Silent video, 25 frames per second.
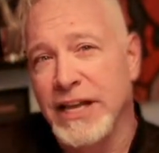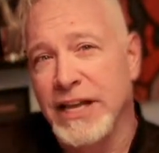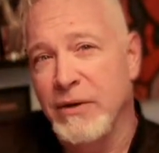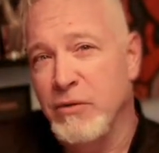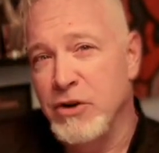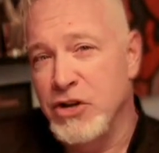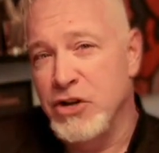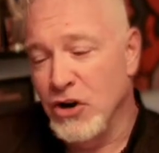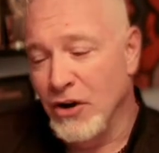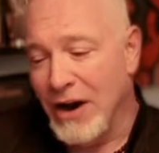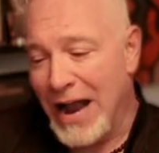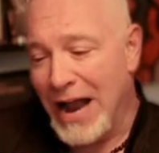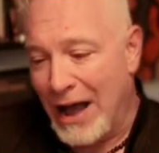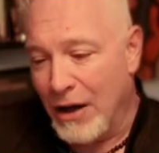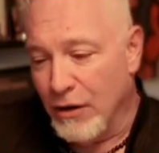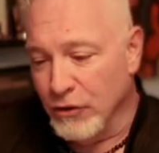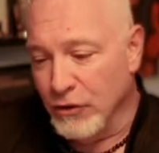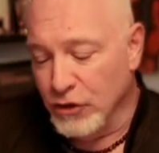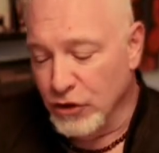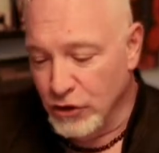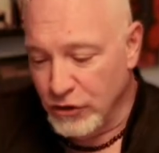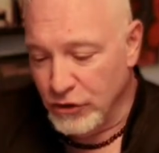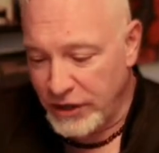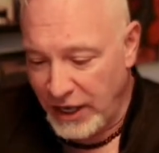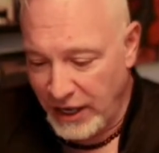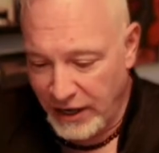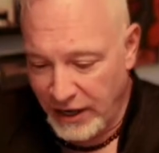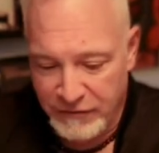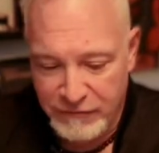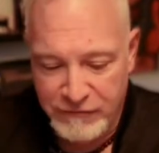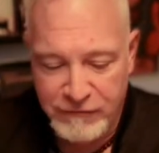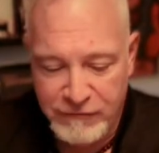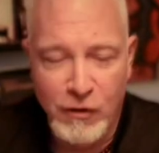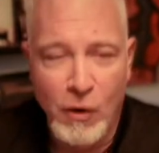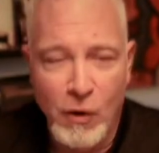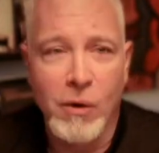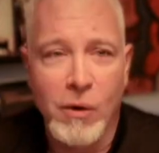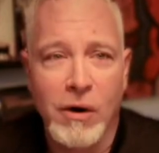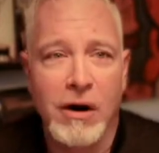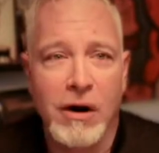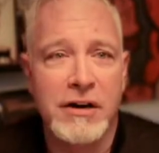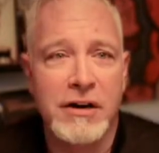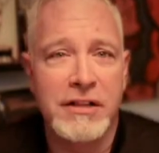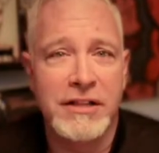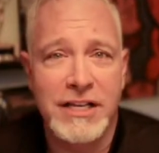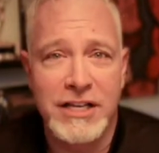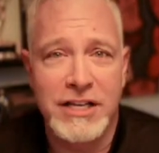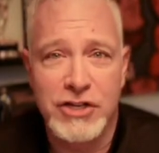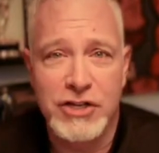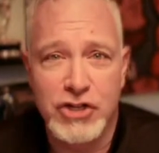When you're out looking for
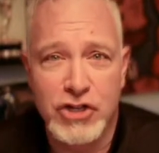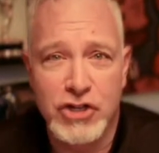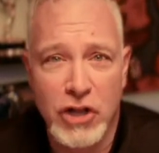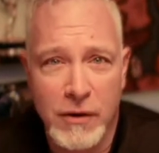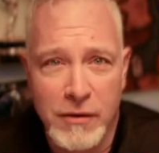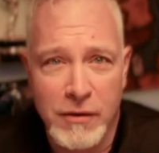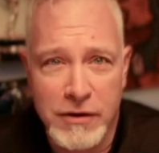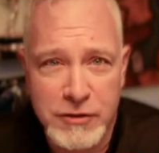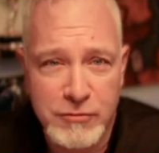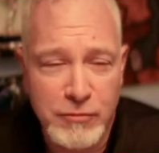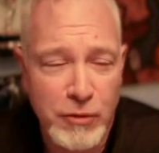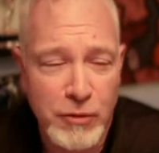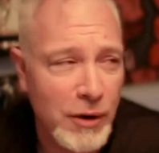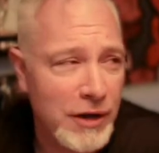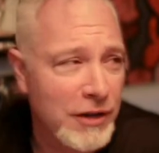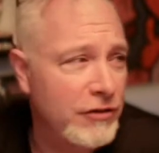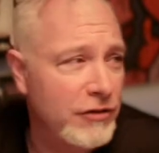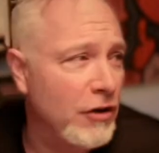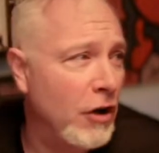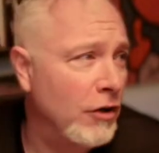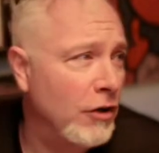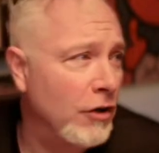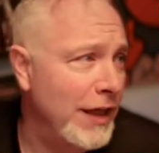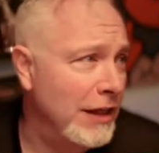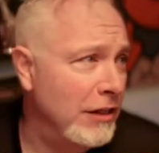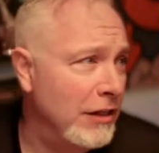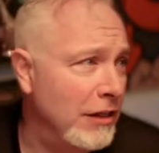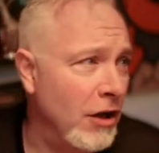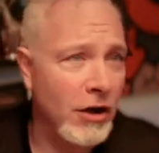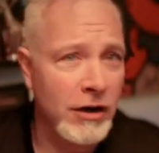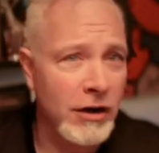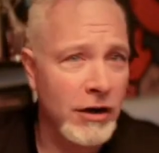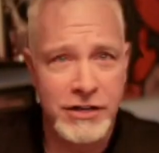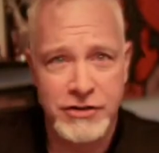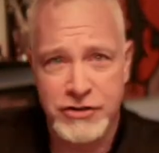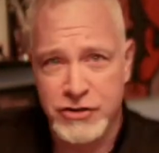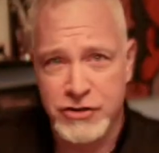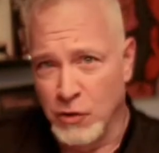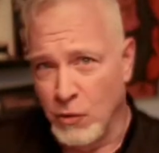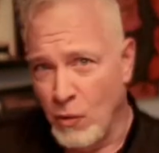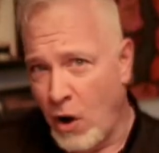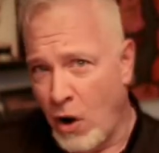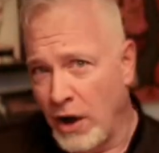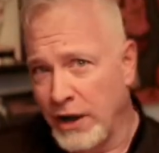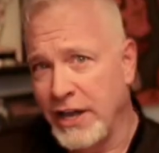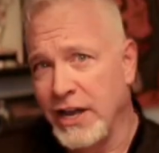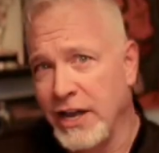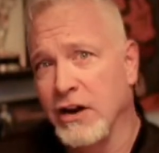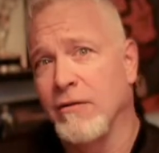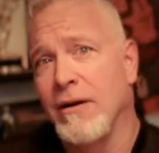these slowest points all day long, as you're
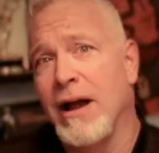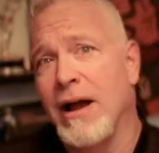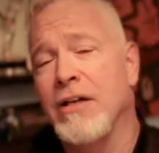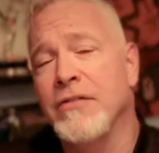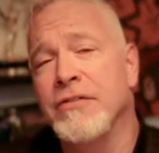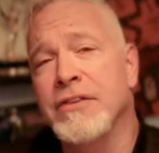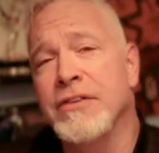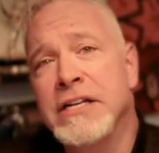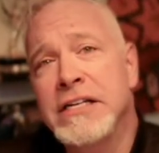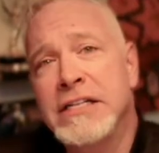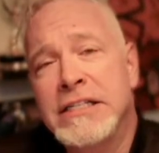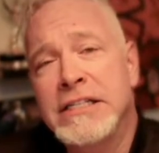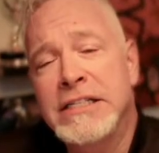walking around,